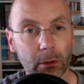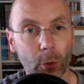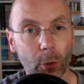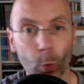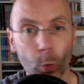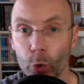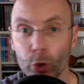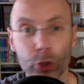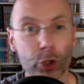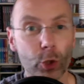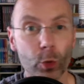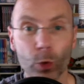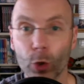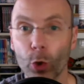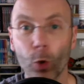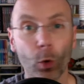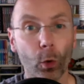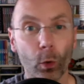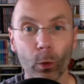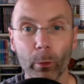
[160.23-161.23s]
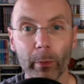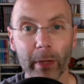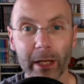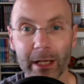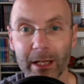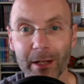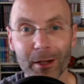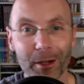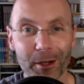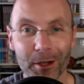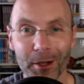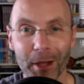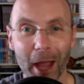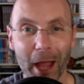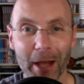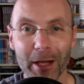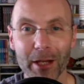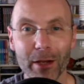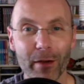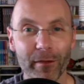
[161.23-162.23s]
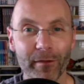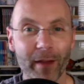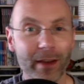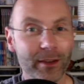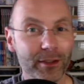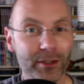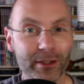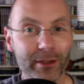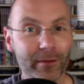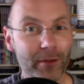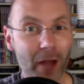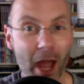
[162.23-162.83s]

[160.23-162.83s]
Would you call me any offensive